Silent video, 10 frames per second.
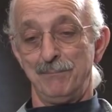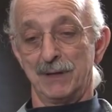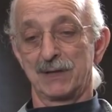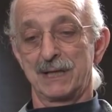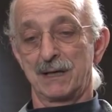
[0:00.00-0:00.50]

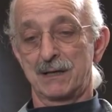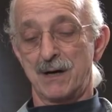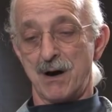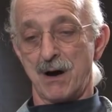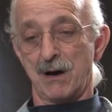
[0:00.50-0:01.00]
building a
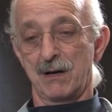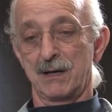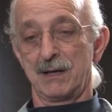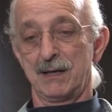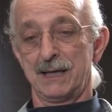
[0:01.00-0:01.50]
car
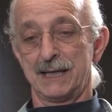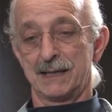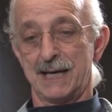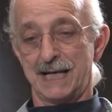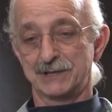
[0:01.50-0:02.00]

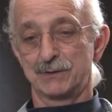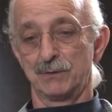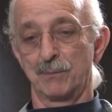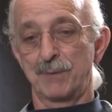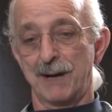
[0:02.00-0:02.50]
in high
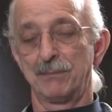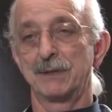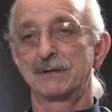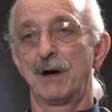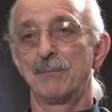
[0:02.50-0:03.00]
school
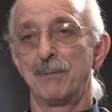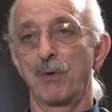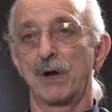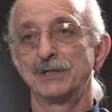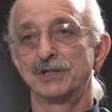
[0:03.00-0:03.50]
probably taught me
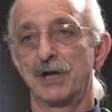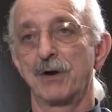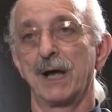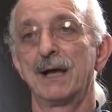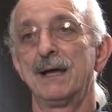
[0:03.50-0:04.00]
more
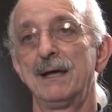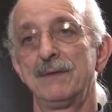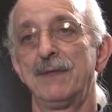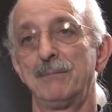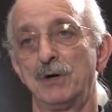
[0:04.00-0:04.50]
engineering
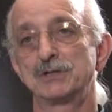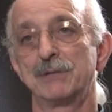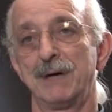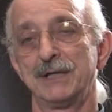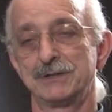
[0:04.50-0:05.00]
than
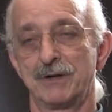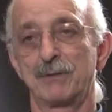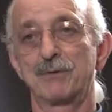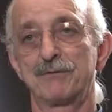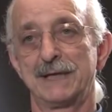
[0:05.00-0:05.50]
most of my
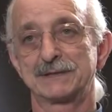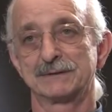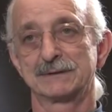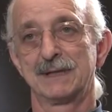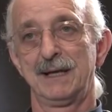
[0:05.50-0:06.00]
engineering
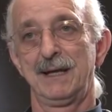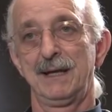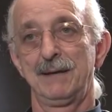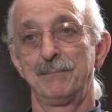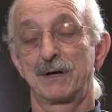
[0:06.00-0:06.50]
professors,
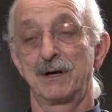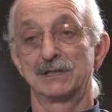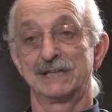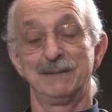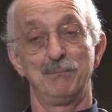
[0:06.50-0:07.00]

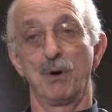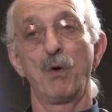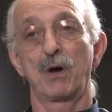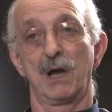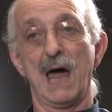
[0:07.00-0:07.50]
because it
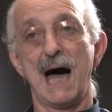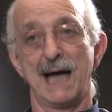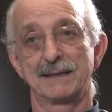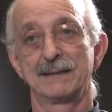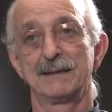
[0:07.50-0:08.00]
broke a
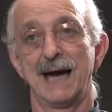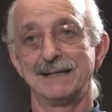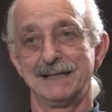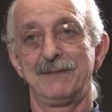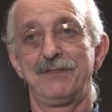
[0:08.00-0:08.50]
lot.
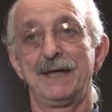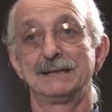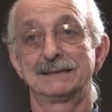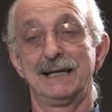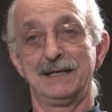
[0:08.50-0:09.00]
I did
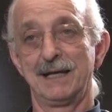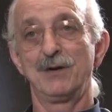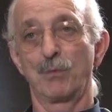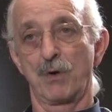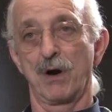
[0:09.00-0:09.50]
things that
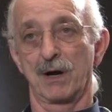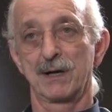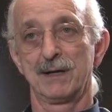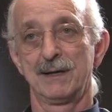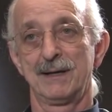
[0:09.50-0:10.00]
didn't
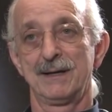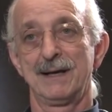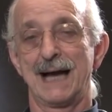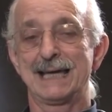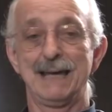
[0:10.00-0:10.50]
work.
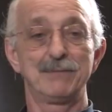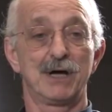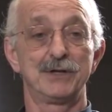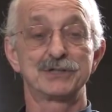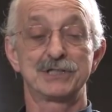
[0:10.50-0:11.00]
I came
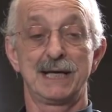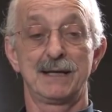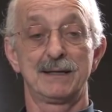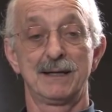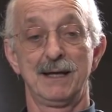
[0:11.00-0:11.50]
to
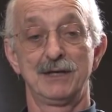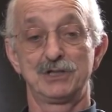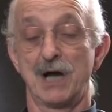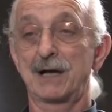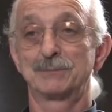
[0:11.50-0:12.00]
understand
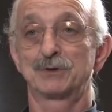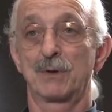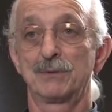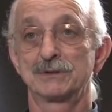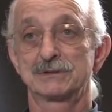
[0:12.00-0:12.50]
shock
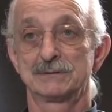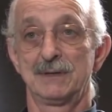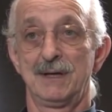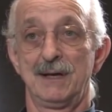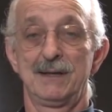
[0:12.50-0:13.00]
absorbers.
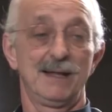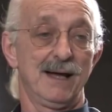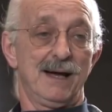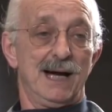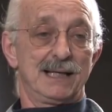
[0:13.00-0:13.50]

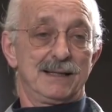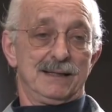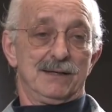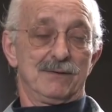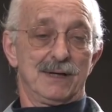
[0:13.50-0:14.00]

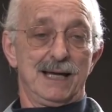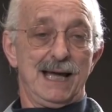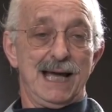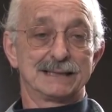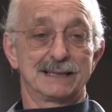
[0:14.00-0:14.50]

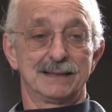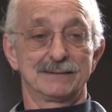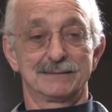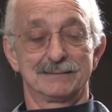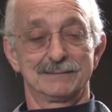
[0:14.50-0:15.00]
As a